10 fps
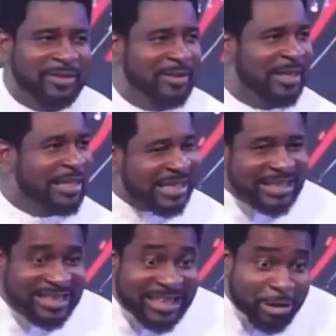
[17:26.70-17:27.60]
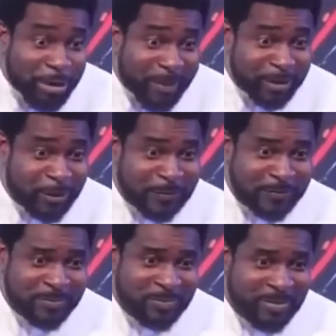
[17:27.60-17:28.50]
It's sexual passion.
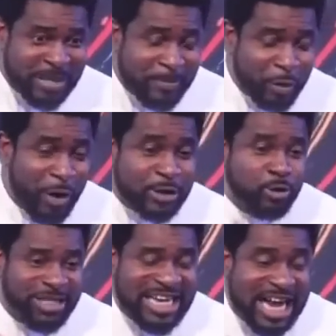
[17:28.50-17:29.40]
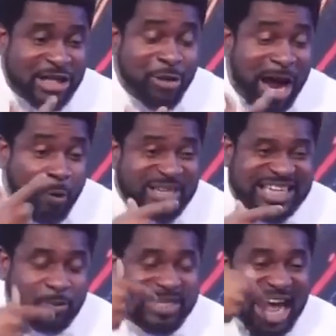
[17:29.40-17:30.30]
Because he too he's not
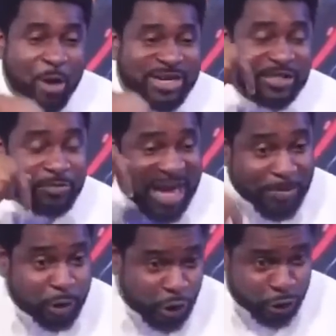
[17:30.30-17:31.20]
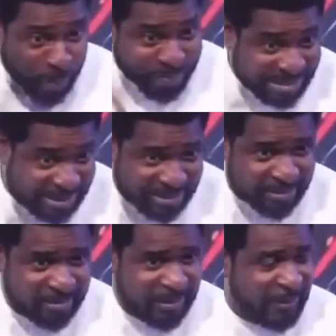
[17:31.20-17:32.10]
acquainted with how his emotions operate.
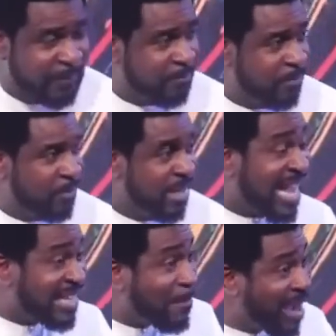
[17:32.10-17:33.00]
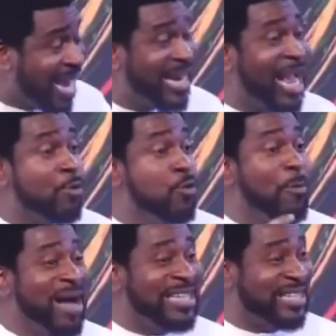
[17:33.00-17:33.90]
As a man, a
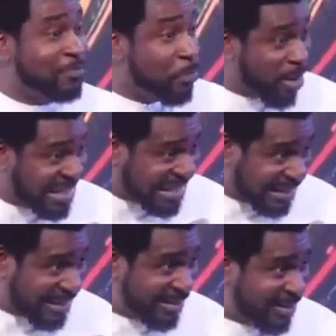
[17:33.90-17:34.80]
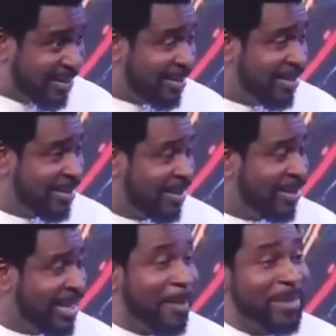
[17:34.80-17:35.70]
woman's body
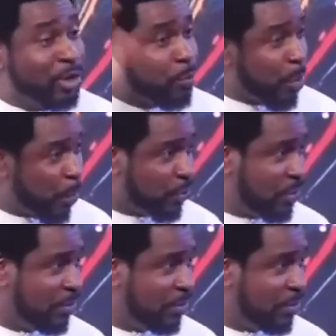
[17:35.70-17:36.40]
can make you propose.